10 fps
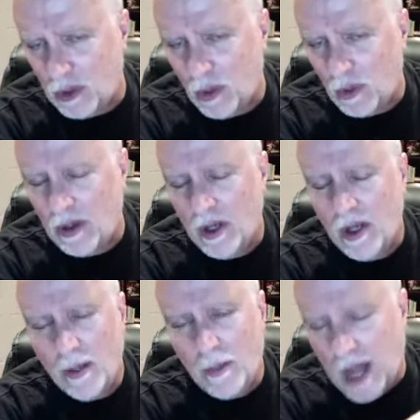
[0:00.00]
You were
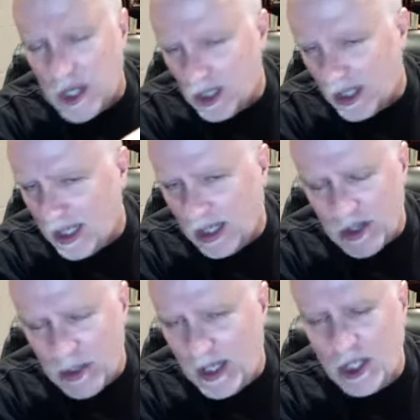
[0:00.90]
modulating your
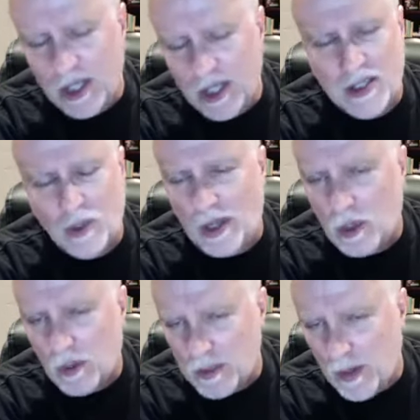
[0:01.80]
speeches, the way
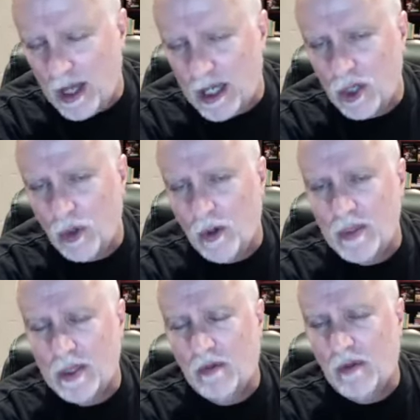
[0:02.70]
you responded to them,
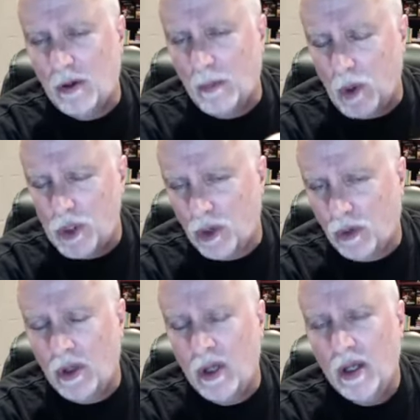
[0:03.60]
some of your emotional
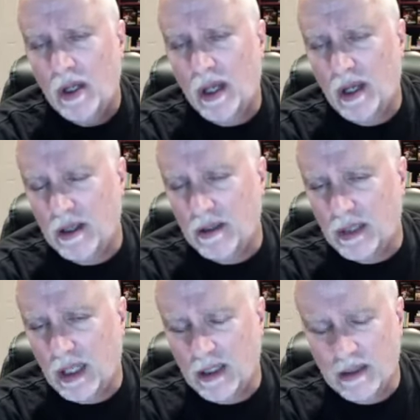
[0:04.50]
uh,
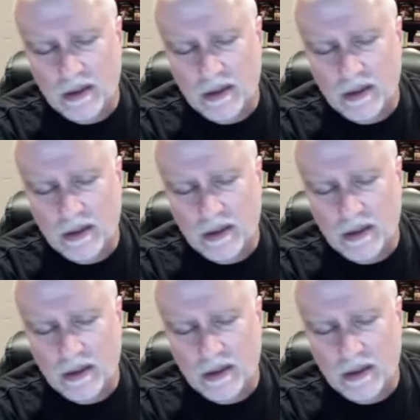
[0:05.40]
uh,